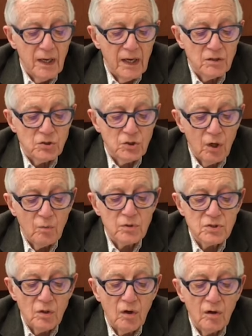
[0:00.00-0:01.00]
and show
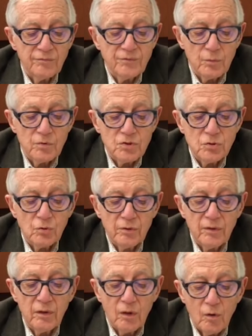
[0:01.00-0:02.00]
resolve to restore
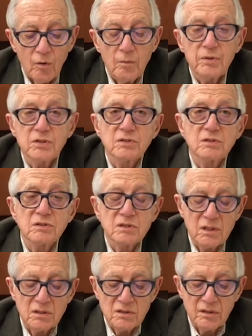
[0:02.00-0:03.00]
their local
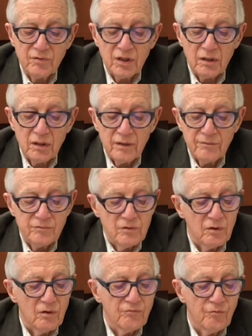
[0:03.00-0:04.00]
businesses and civic life
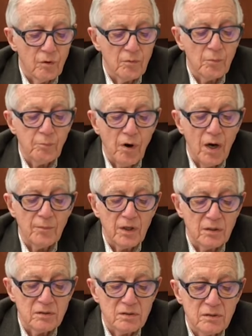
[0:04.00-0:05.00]
to their former
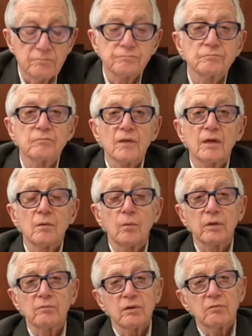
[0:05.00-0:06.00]
prominence
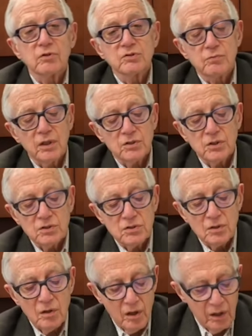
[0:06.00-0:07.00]
when
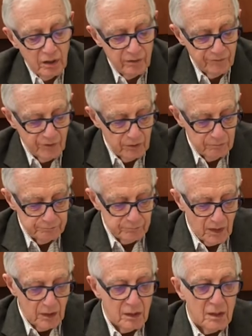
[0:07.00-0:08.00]
restrictions are lifted.
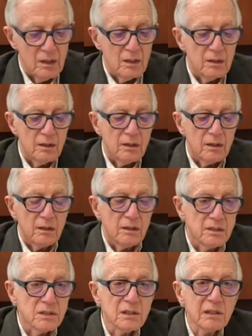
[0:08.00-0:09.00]

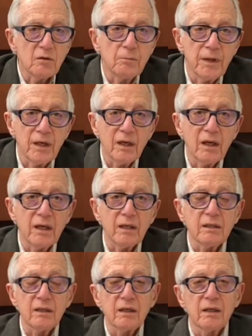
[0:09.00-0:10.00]
This is a little bit
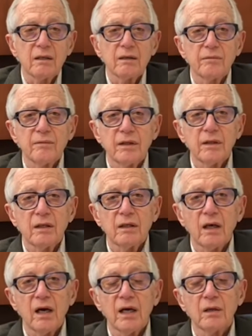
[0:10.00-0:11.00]
like
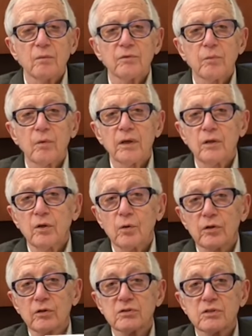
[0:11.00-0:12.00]
in line with what New
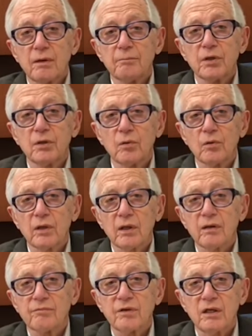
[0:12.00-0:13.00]
Yorkers have been doing
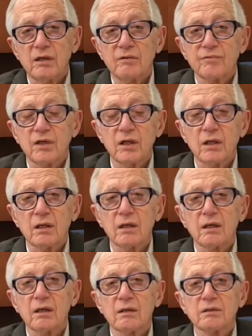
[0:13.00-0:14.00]
every evening
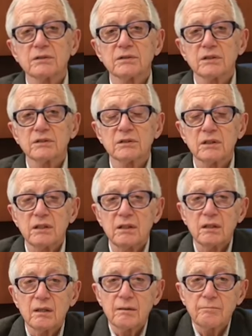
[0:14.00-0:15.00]
since
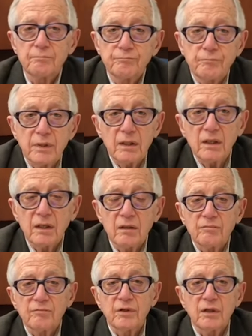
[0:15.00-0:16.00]
the beginning
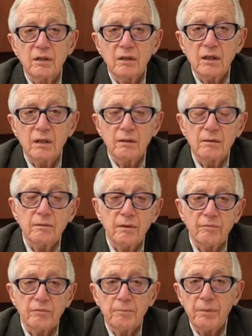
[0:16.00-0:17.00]
of
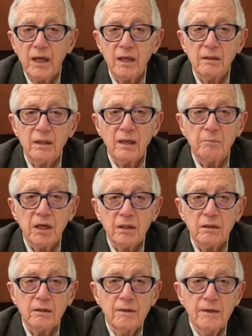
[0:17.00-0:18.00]
the
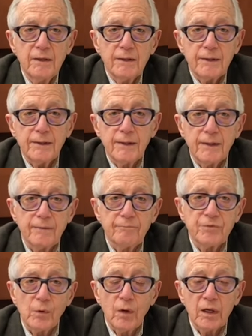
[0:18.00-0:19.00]
pandemic
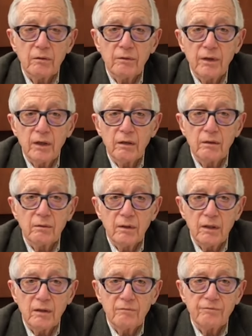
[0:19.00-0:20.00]
to honor
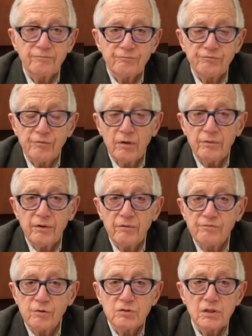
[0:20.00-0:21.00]
their
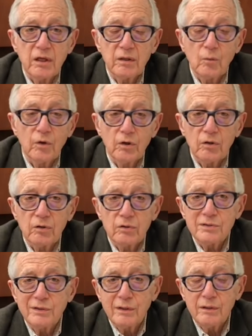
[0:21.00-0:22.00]
first-line
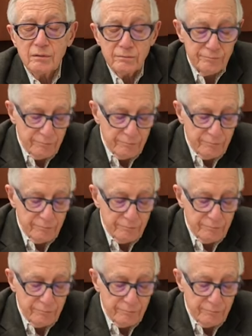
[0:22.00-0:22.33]
workers, their